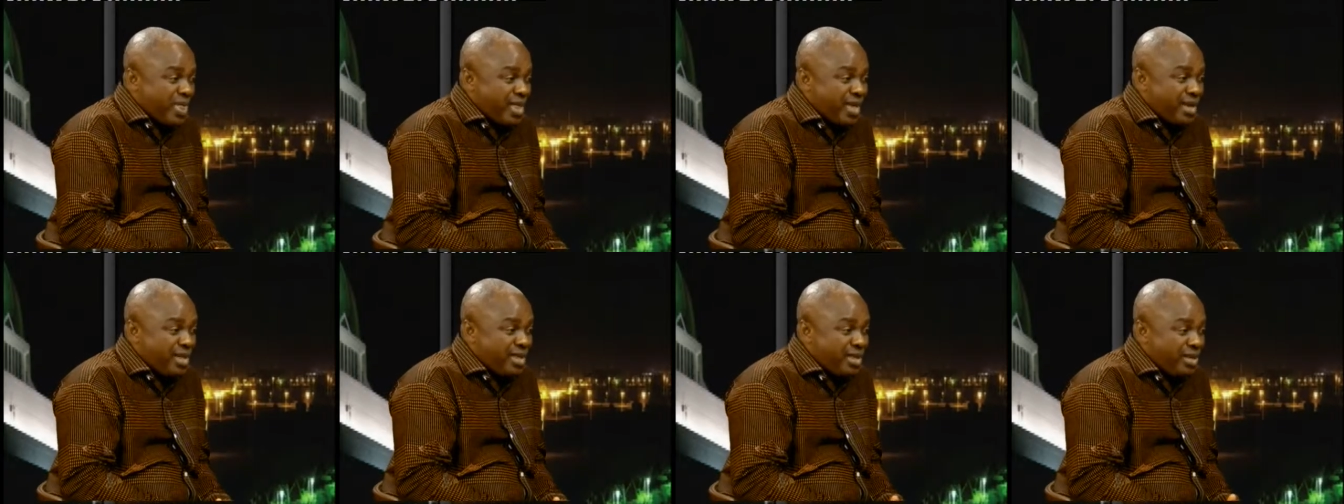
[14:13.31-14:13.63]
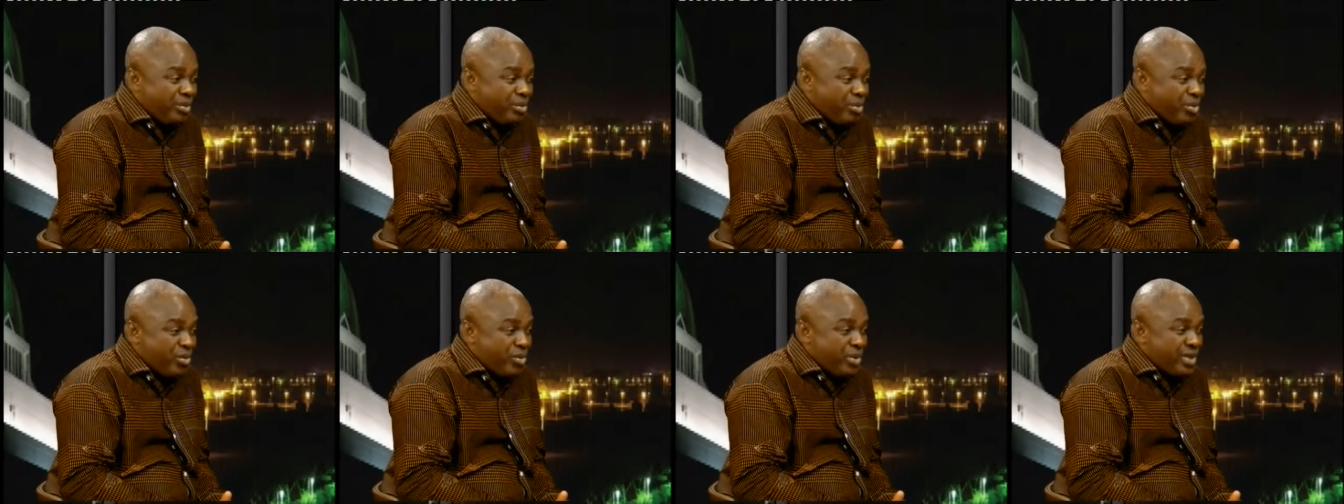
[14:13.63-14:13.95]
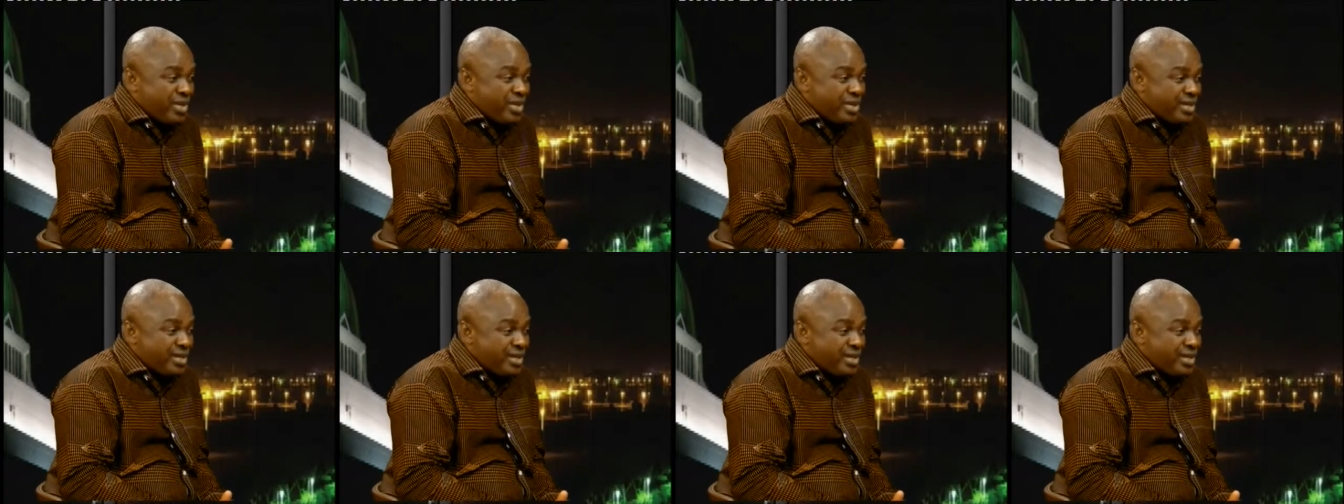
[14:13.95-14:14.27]
at the
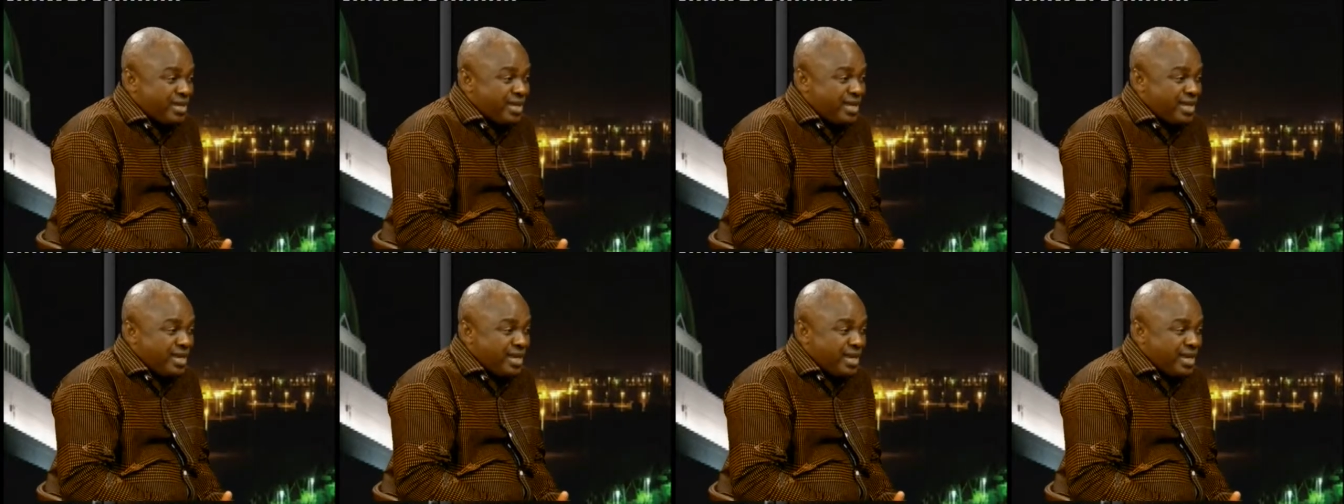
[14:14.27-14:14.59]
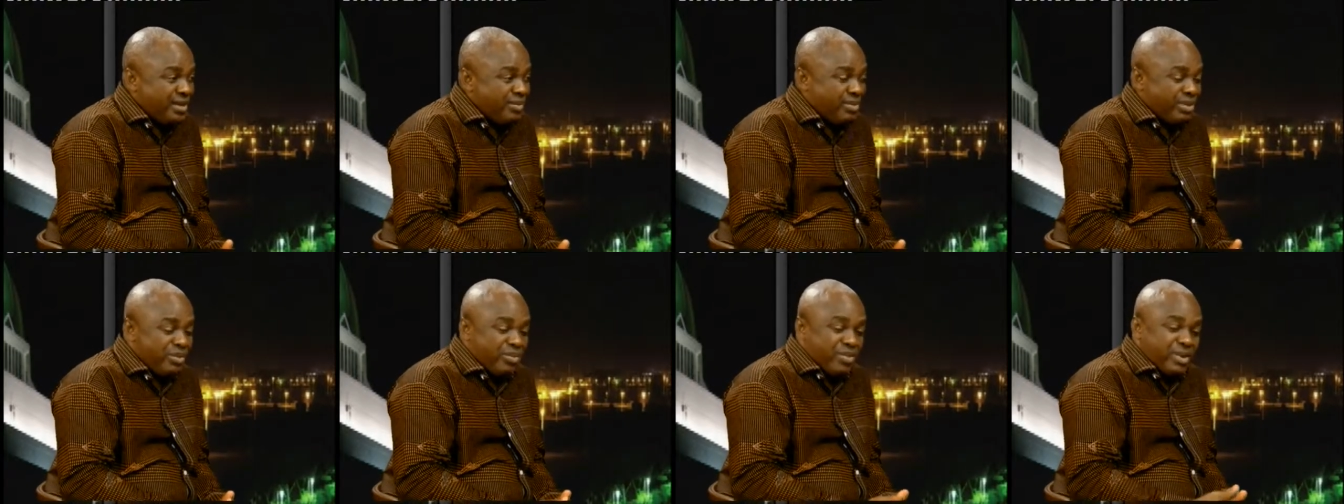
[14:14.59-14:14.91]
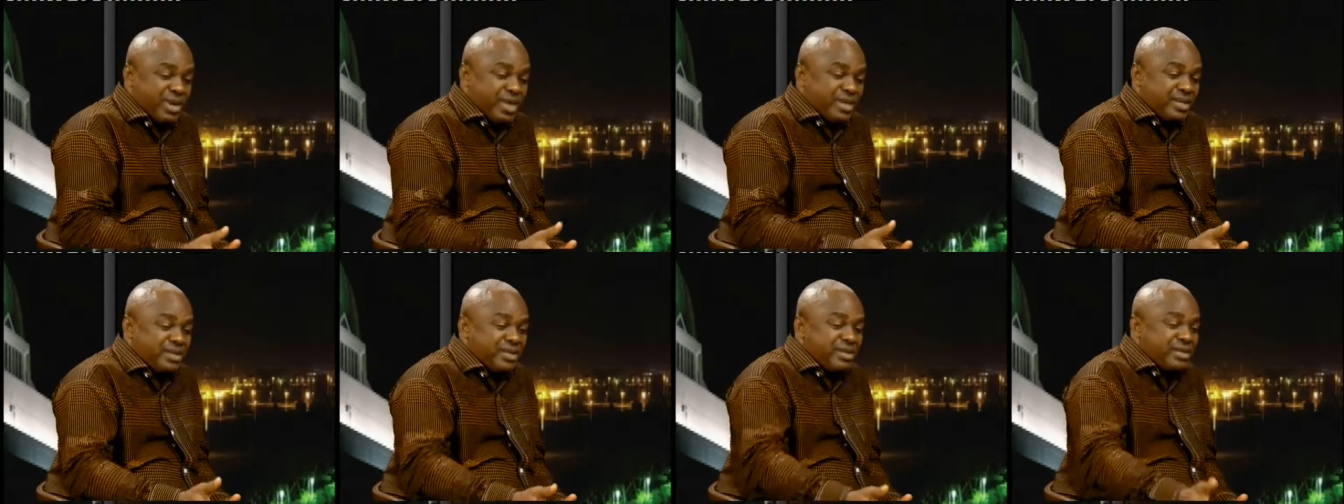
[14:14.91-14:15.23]
borders and people
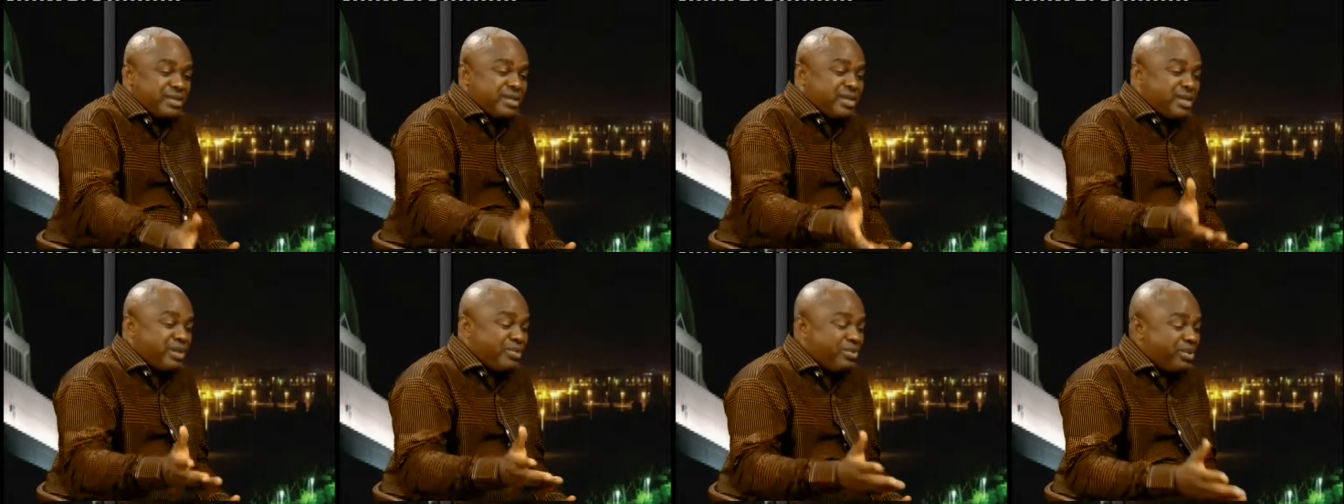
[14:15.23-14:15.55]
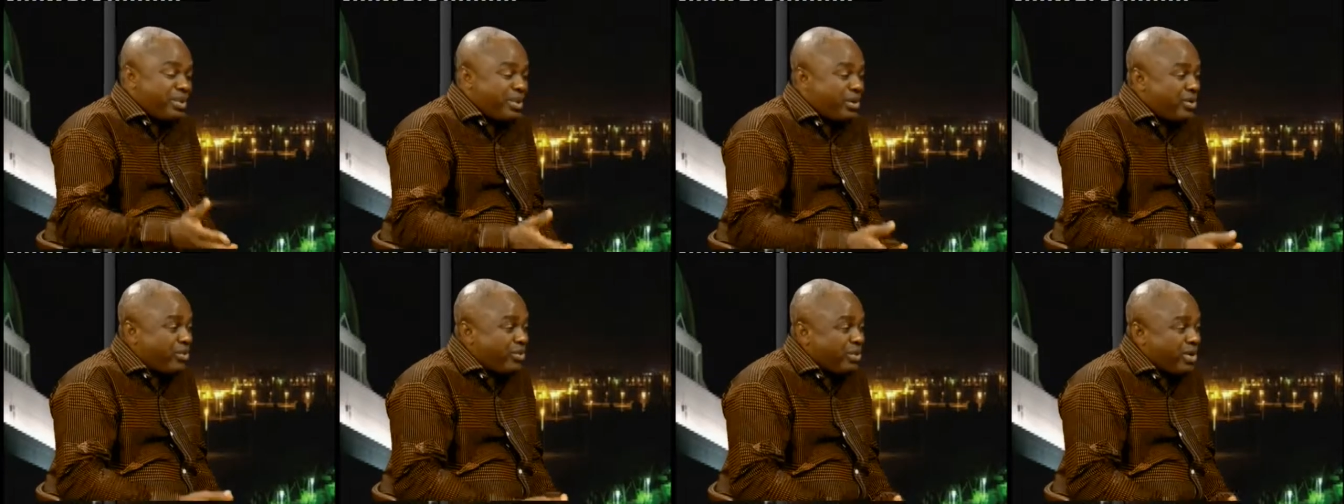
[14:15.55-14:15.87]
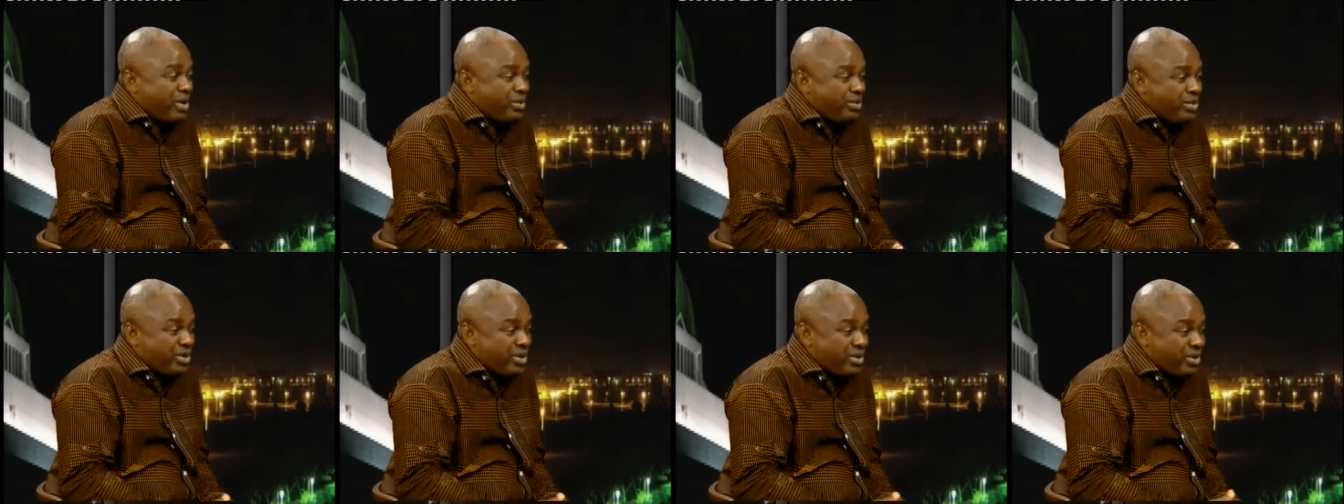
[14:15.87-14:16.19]
are still slipping
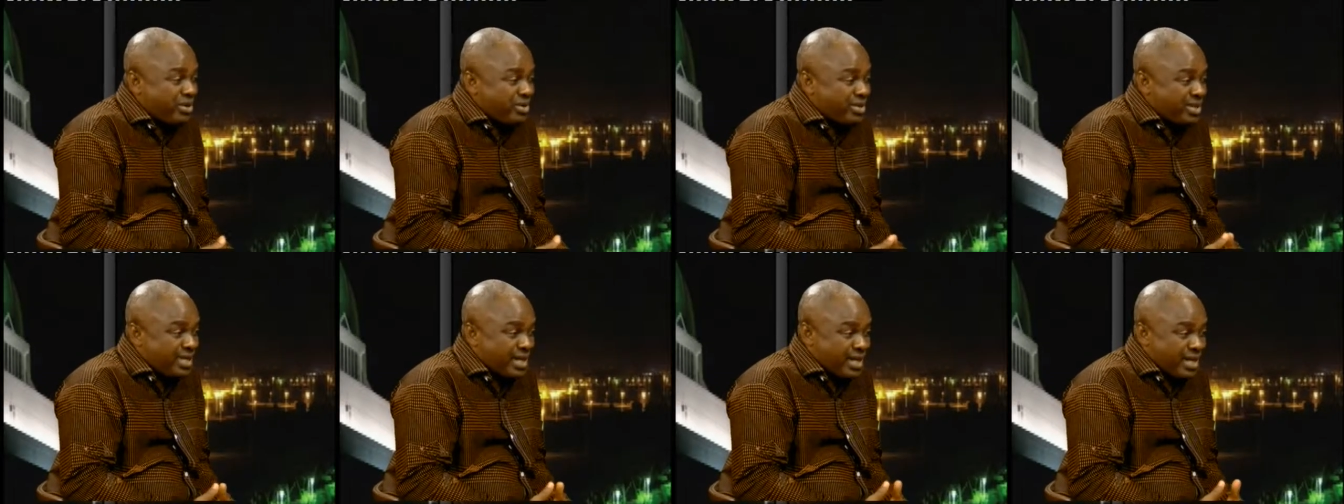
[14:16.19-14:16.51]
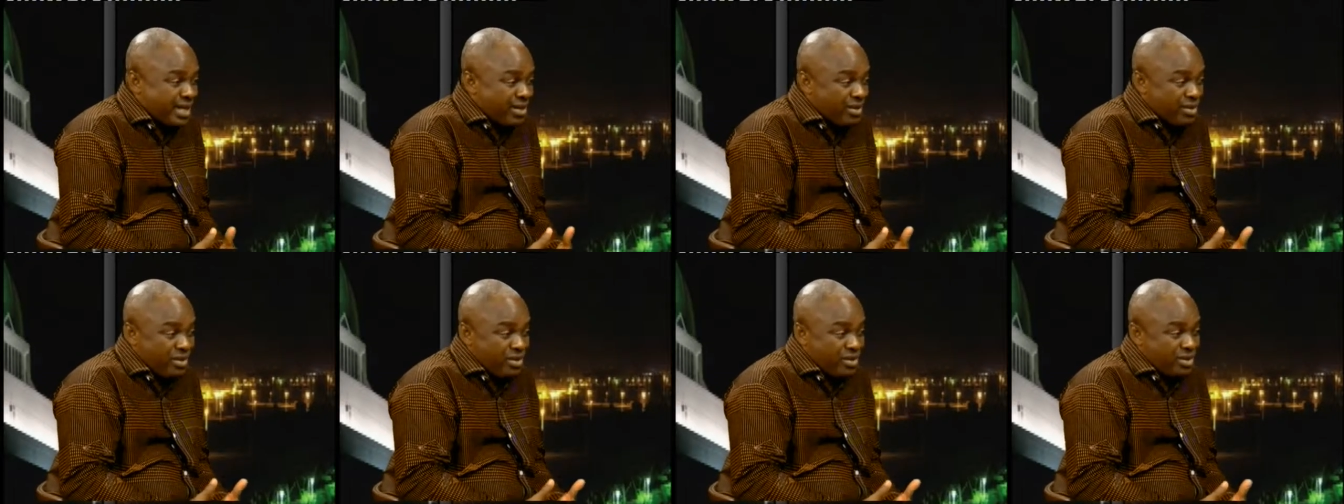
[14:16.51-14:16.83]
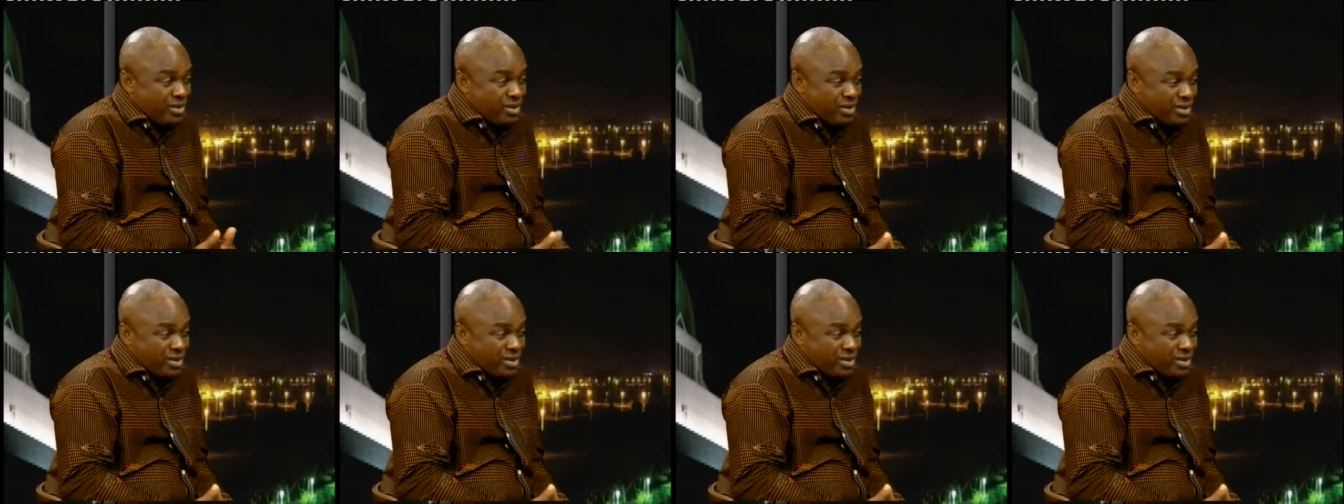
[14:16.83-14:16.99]
away because they cannot